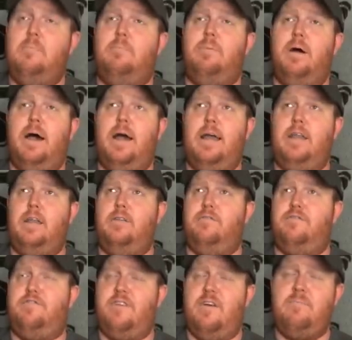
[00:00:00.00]
But
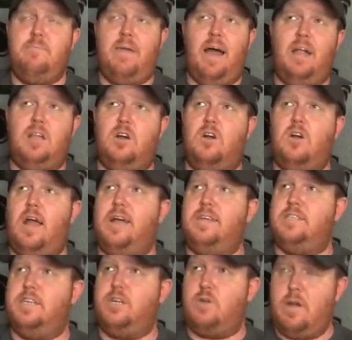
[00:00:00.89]
Finn Balor
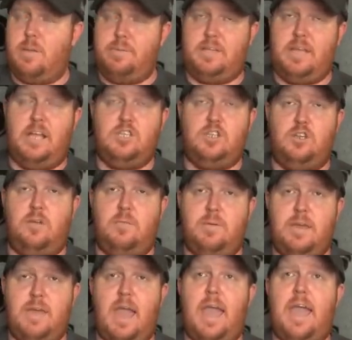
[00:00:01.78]
has a great potential to
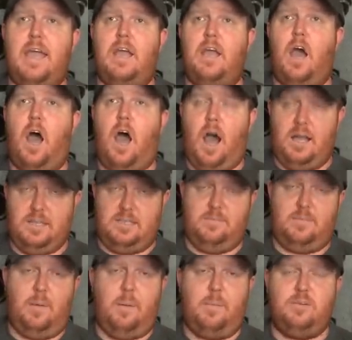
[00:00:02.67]
be a
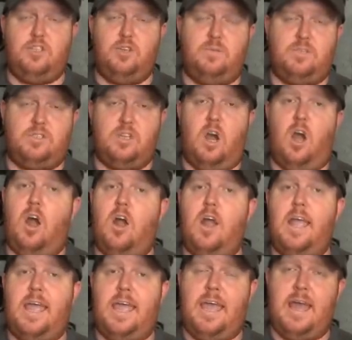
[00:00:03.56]
awesome WWE
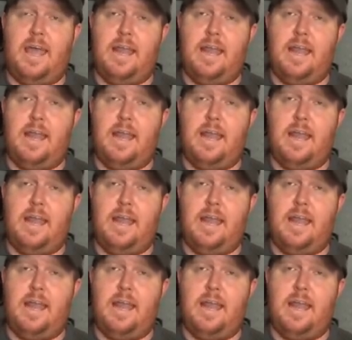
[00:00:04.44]
superstar